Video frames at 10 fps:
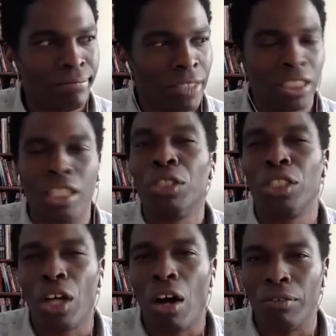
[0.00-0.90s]

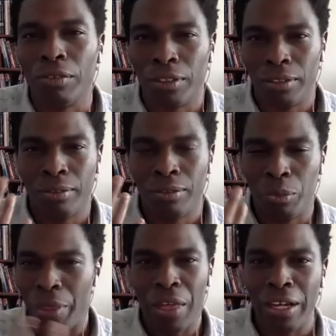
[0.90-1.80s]
unresolved
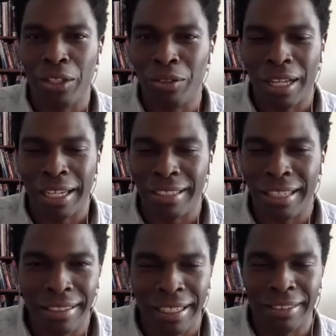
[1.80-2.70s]
within you. Like
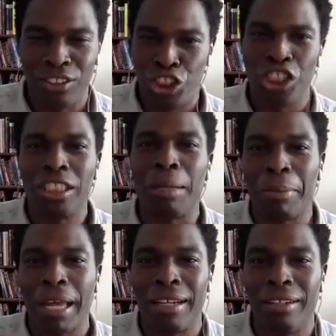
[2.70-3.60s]
it shook
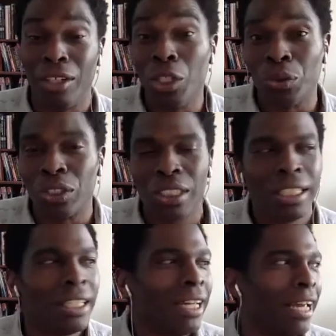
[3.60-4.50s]
something loose.
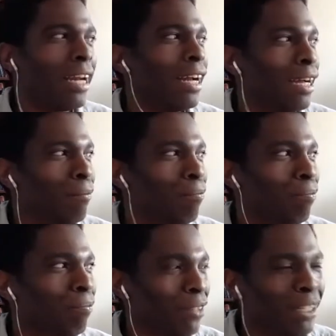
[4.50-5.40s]
And
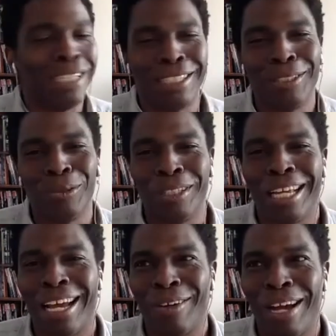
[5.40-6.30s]
that's one thing I